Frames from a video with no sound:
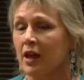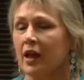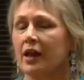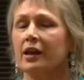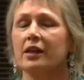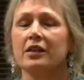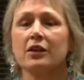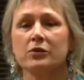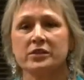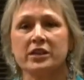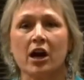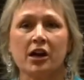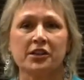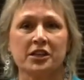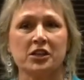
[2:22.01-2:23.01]
And I think it was
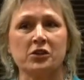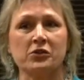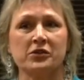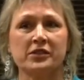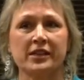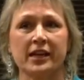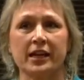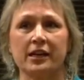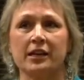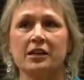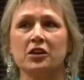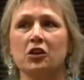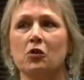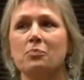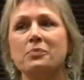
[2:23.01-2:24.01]
Gandhi who said,
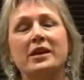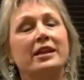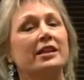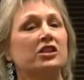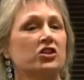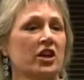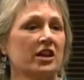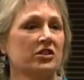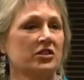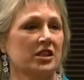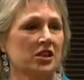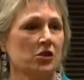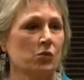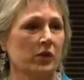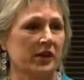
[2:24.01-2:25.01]
you know, be the change
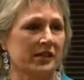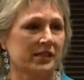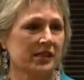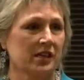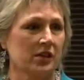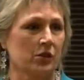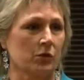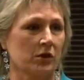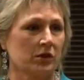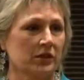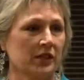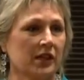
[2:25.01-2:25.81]
that you want to see in the world.